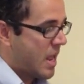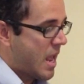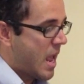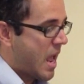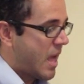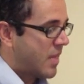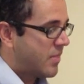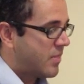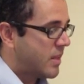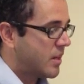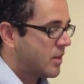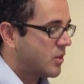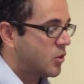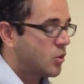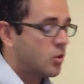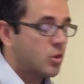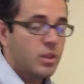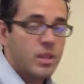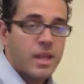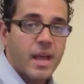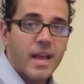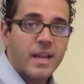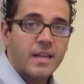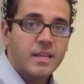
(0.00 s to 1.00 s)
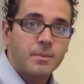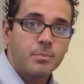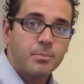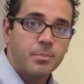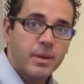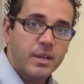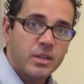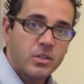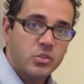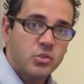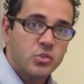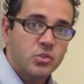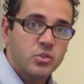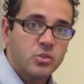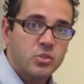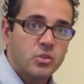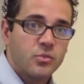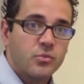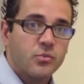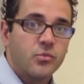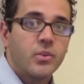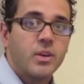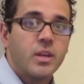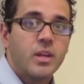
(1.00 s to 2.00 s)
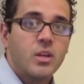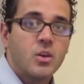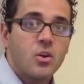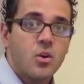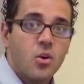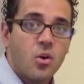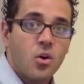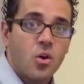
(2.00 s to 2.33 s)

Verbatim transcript: and then collect pictures or video